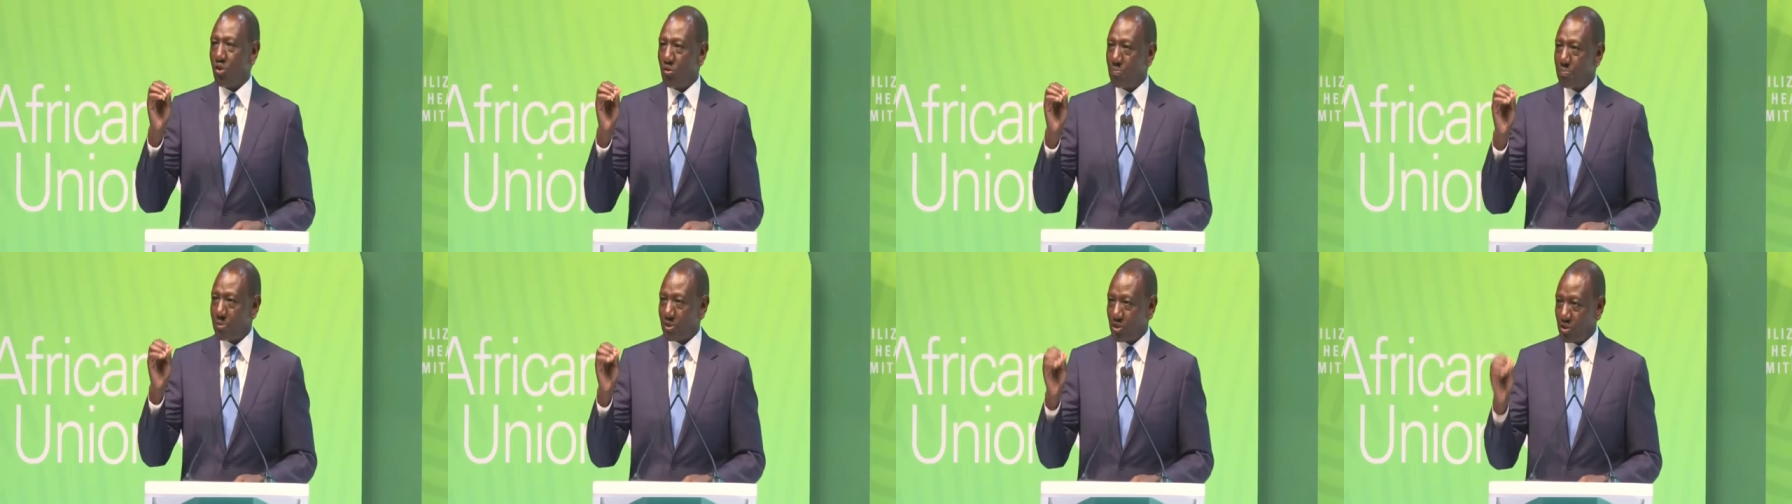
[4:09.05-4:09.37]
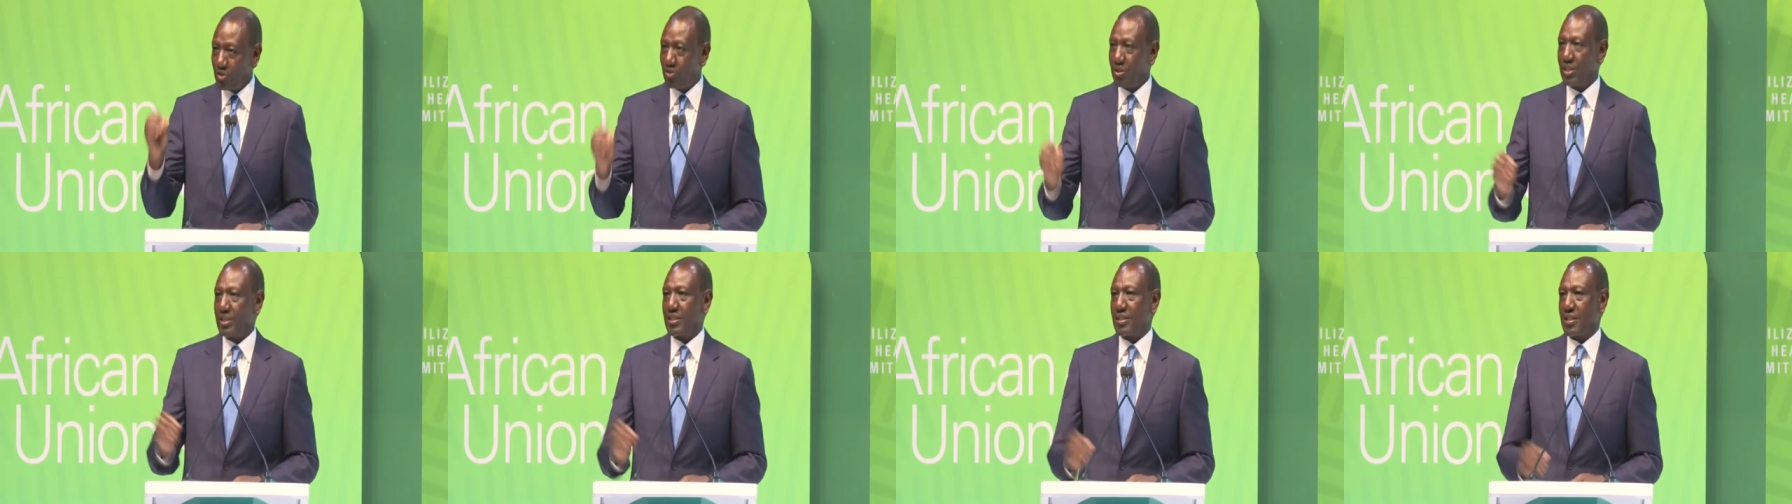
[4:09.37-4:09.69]

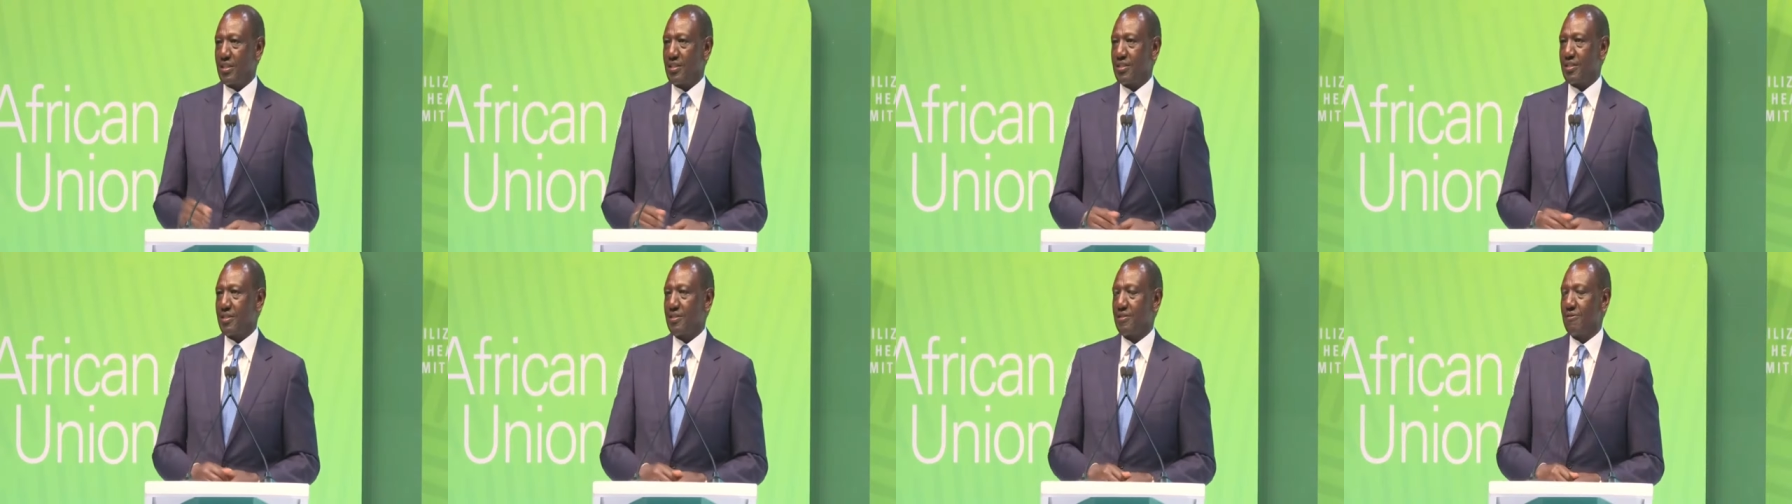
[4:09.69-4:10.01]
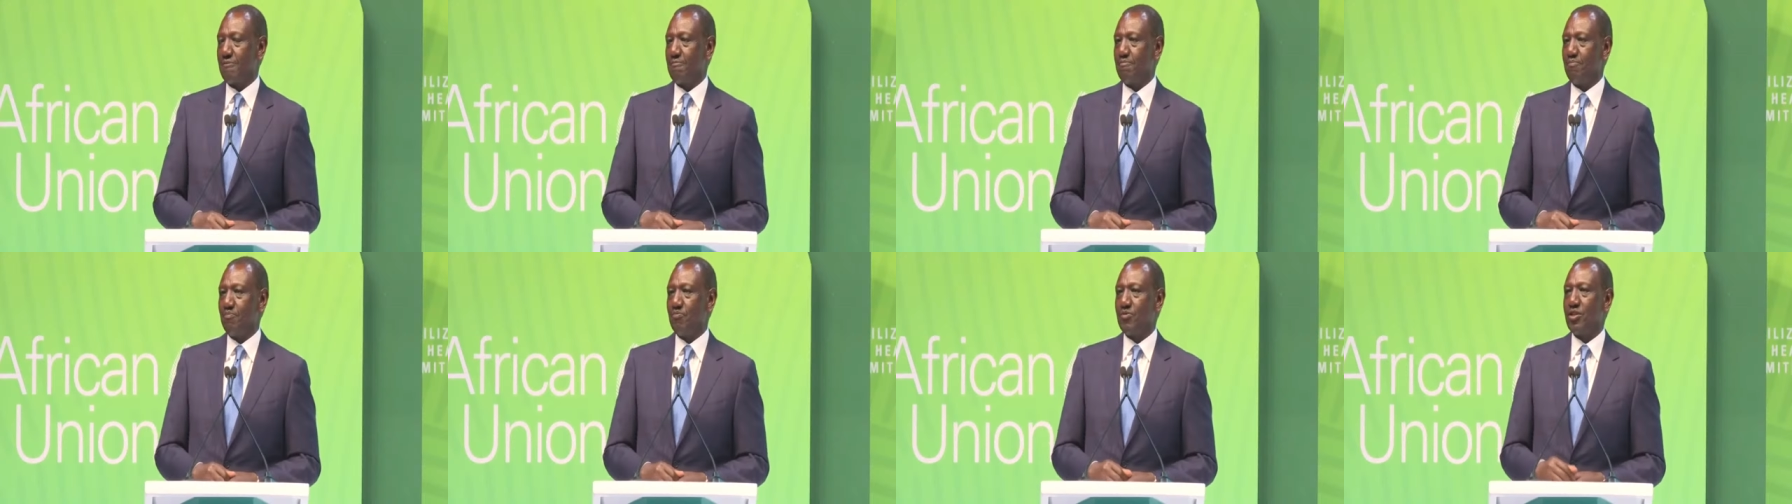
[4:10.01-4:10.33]
opportunities.
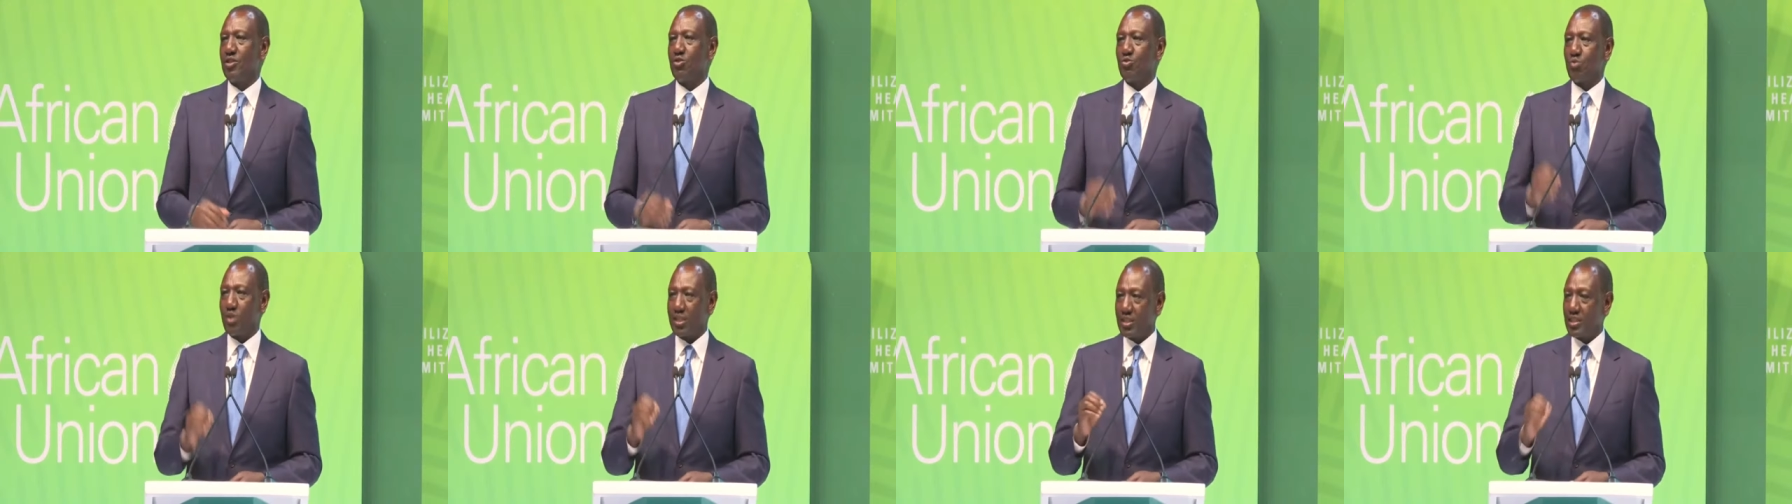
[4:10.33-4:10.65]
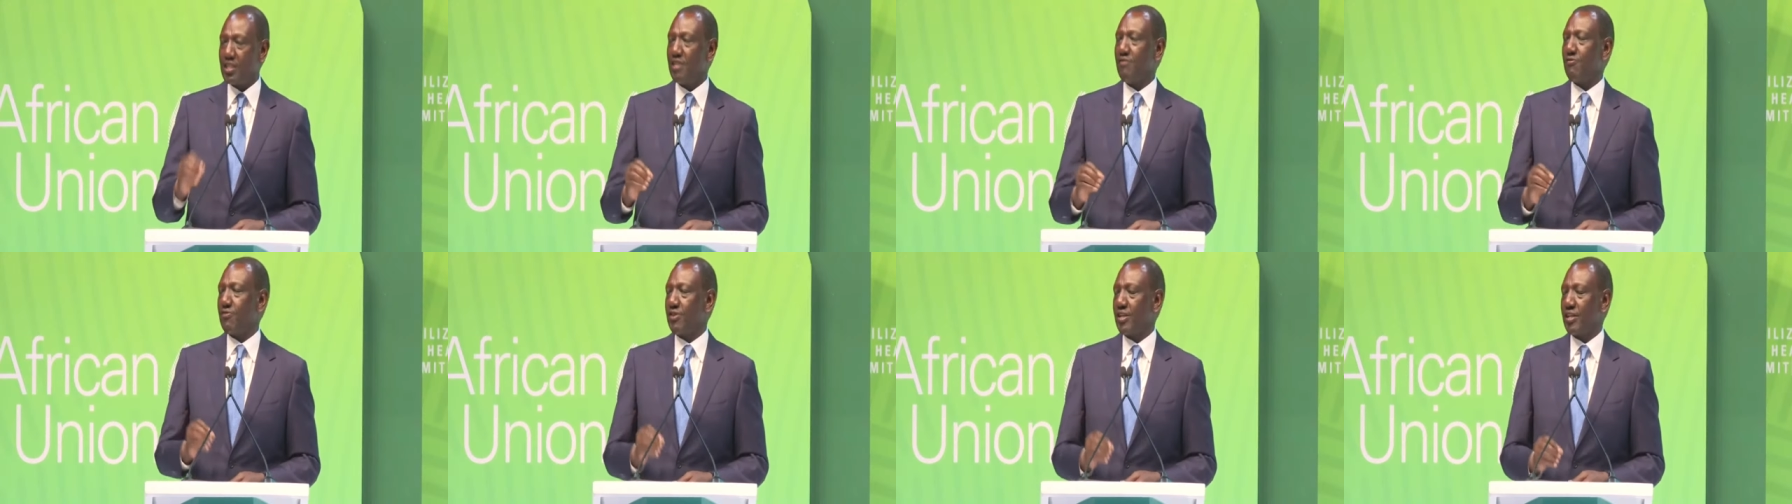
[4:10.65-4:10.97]
To
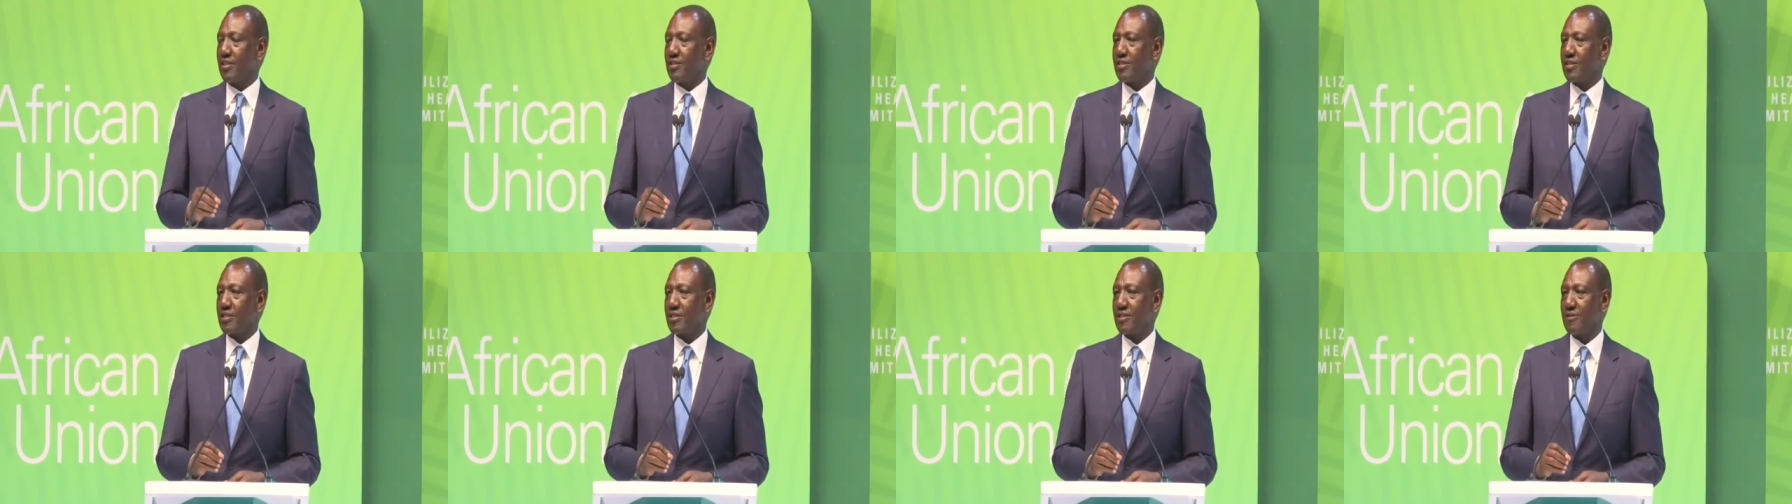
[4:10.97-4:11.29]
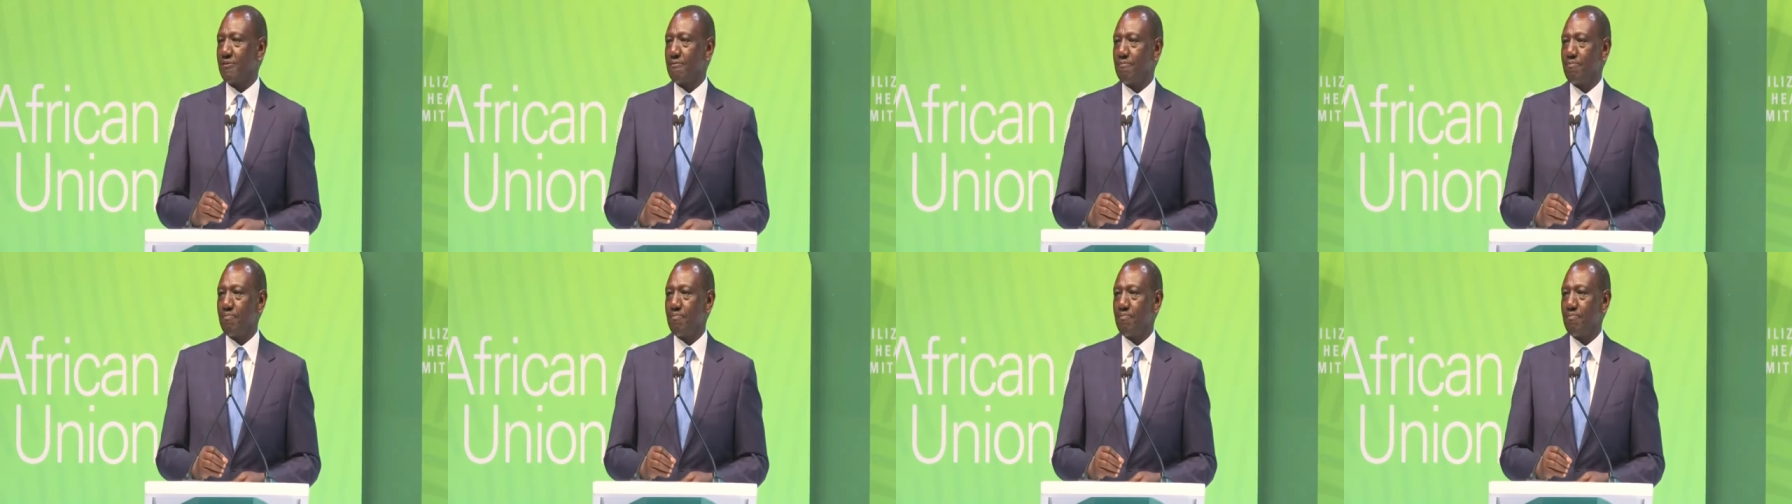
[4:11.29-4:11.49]
achieve this,